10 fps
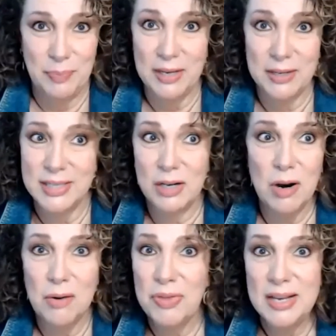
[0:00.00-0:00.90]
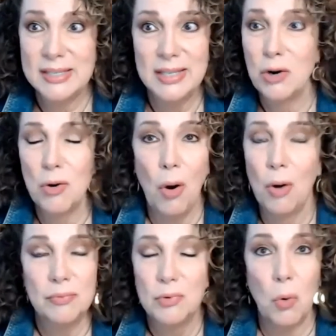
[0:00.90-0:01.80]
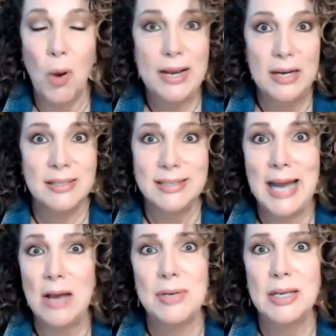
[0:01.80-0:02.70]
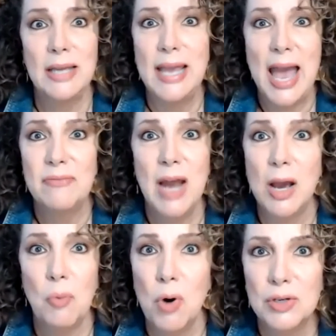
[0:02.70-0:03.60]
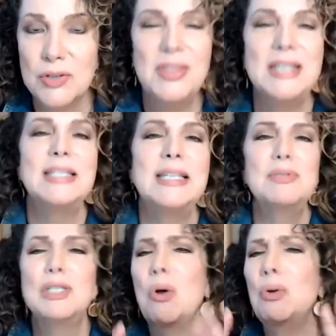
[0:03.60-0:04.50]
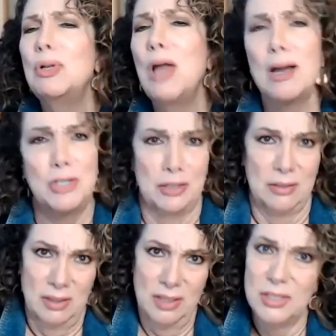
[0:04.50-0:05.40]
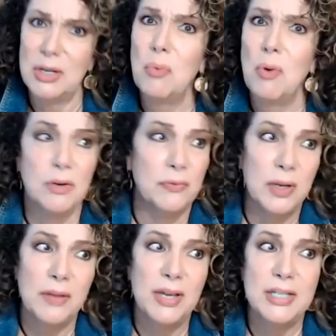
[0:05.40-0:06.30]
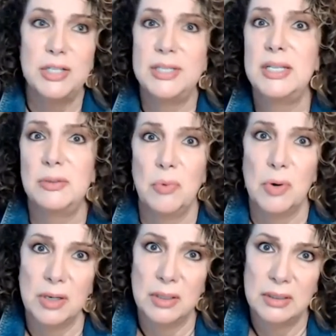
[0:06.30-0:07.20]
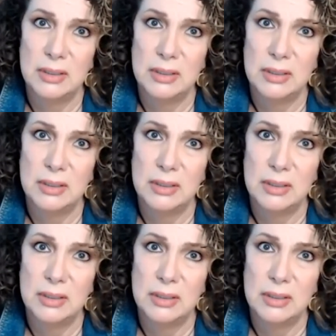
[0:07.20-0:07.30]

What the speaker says: because there are things that are quite astoundingly have not worked that seem so logical and so wonderful, and they just didn't work.